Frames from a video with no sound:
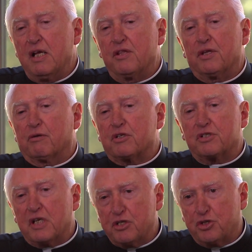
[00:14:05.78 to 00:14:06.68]
They're
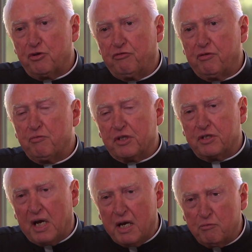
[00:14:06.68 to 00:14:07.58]
essential from the
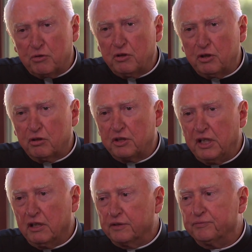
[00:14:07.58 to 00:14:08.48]
time we're a little
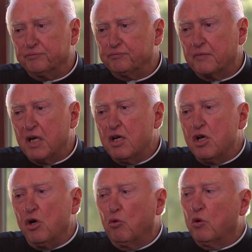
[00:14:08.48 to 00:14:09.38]
kid.
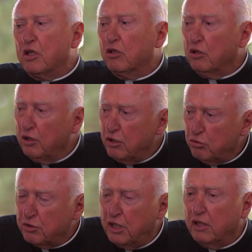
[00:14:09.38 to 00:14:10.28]
When a
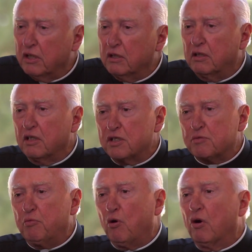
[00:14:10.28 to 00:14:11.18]
little kid is
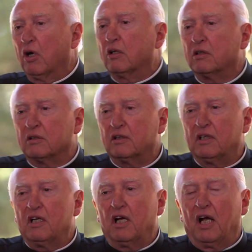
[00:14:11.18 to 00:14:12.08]
born
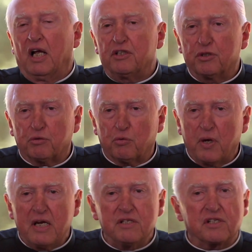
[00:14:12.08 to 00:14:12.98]
and you're
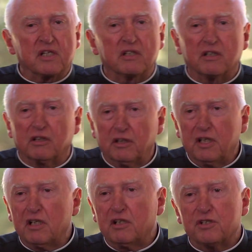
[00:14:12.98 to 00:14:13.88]
raising the
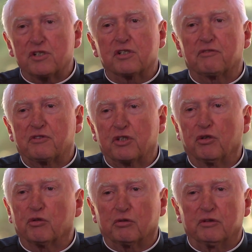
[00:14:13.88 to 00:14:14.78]
littlest of
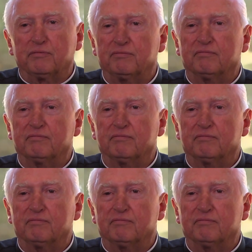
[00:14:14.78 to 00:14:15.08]
children,